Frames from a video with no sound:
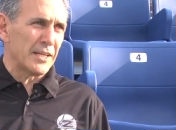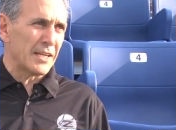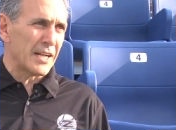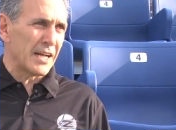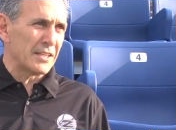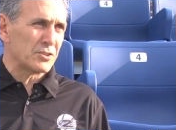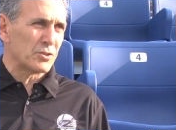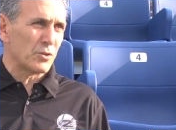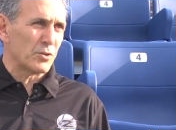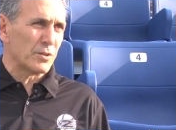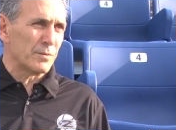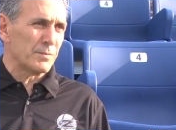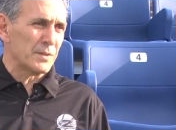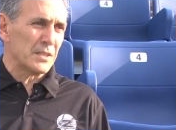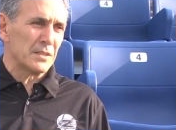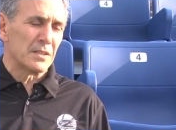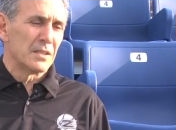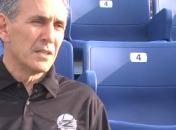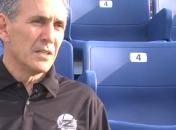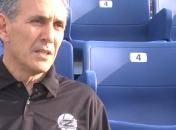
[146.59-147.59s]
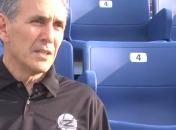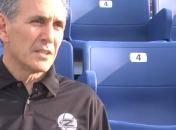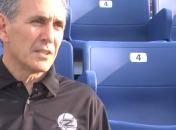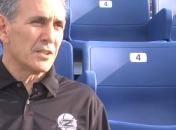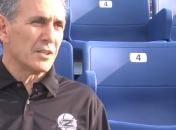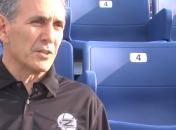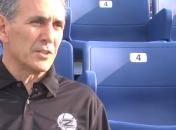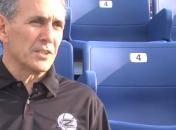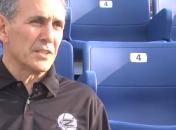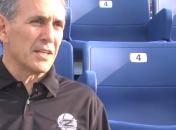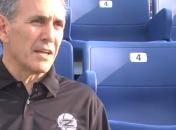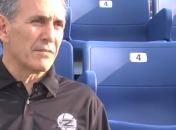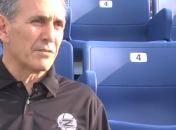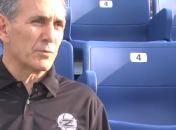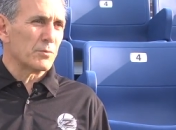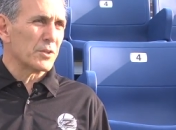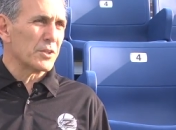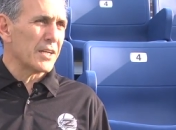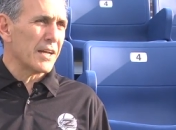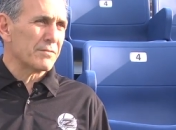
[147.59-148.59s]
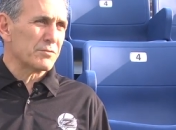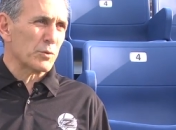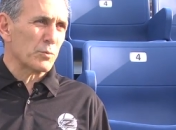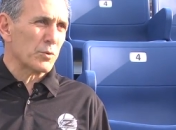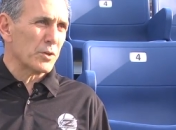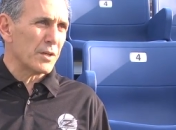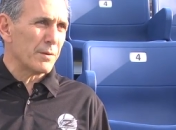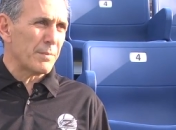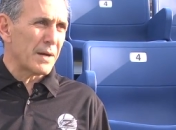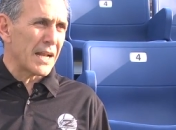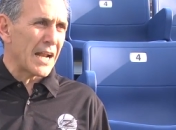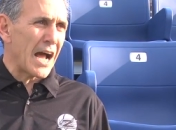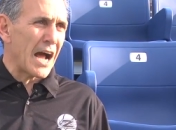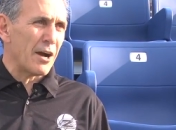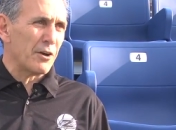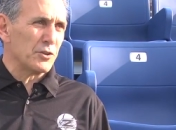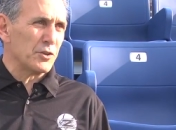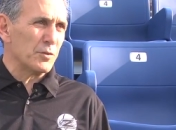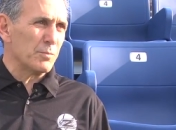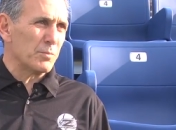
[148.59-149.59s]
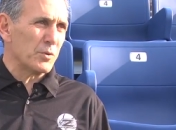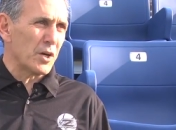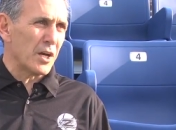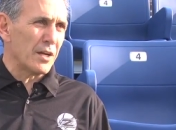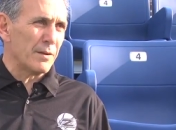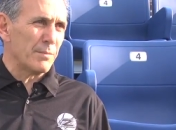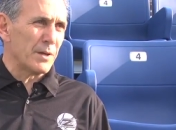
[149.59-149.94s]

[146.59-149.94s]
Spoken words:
And I told him that, you know, you never really have to worry about how you play,